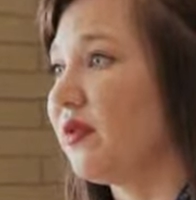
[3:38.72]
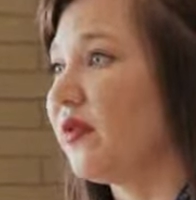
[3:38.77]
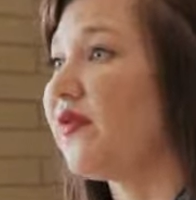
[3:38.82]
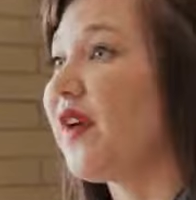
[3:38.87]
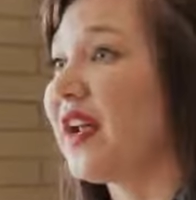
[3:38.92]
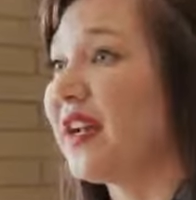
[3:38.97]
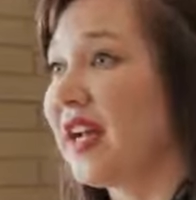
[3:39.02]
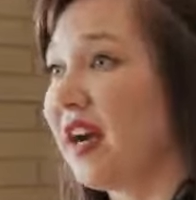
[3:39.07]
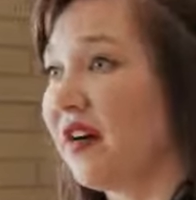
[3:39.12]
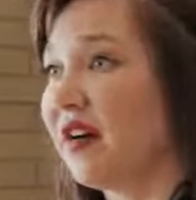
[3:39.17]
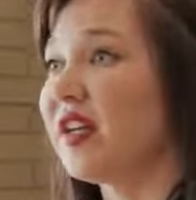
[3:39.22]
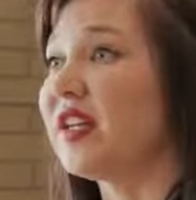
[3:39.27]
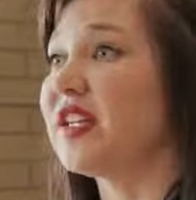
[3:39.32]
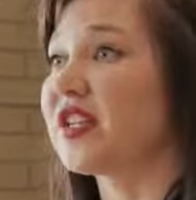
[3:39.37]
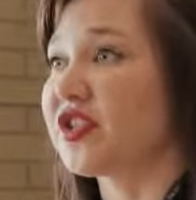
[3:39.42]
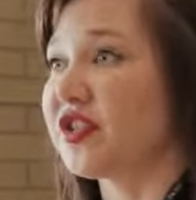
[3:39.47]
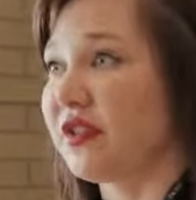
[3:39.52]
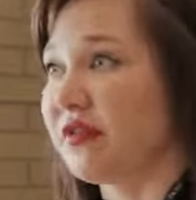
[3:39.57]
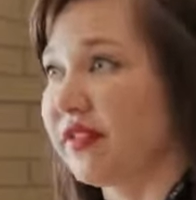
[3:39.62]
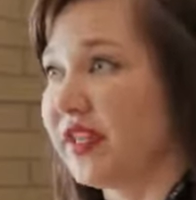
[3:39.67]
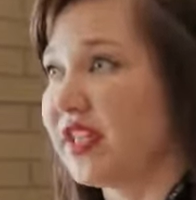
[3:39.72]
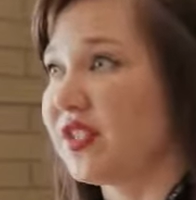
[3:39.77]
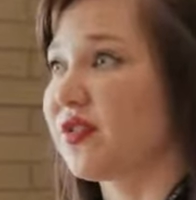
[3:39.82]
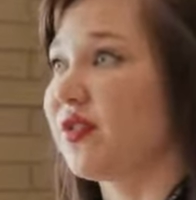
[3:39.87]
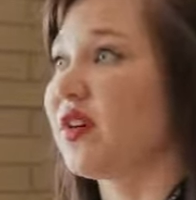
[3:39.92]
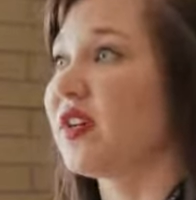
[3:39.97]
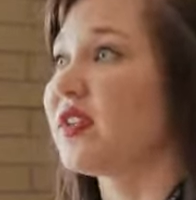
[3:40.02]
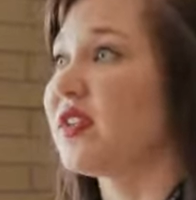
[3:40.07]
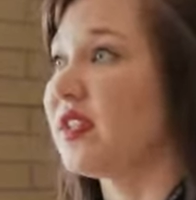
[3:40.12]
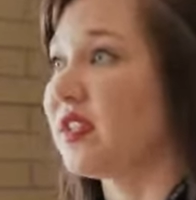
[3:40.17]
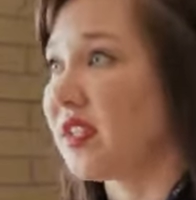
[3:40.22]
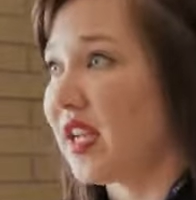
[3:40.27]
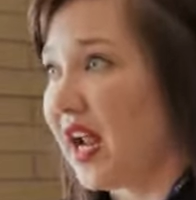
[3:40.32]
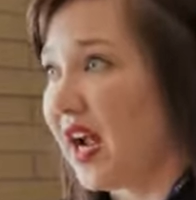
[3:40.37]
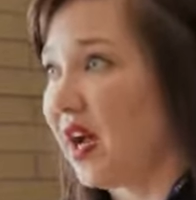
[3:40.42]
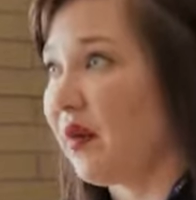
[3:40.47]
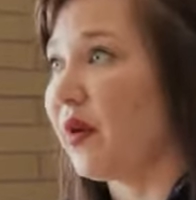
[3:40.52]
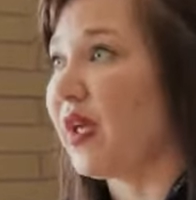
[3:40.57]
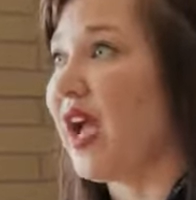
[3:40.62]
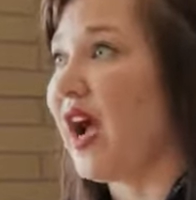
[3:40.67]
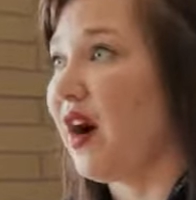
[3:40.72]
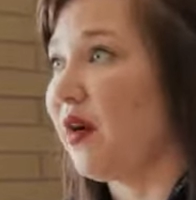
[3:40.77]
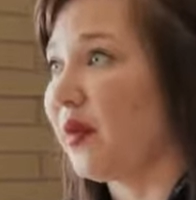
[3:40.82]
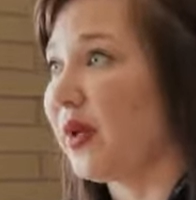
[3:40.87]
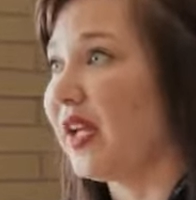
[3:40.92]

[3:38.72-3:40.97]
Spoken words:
find out additional resources and how